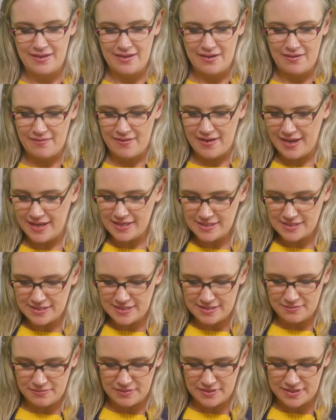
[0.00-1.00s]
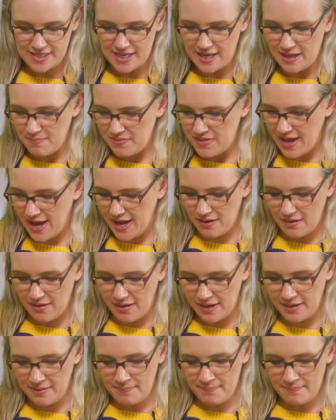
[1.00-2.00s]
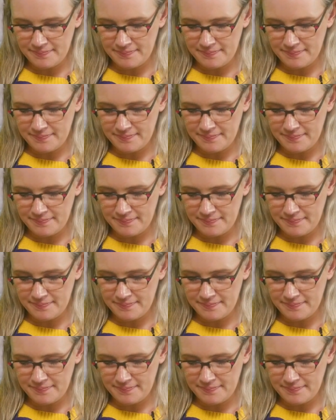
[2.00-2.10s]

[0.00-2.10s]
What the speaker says: All right, so we'll tape that on.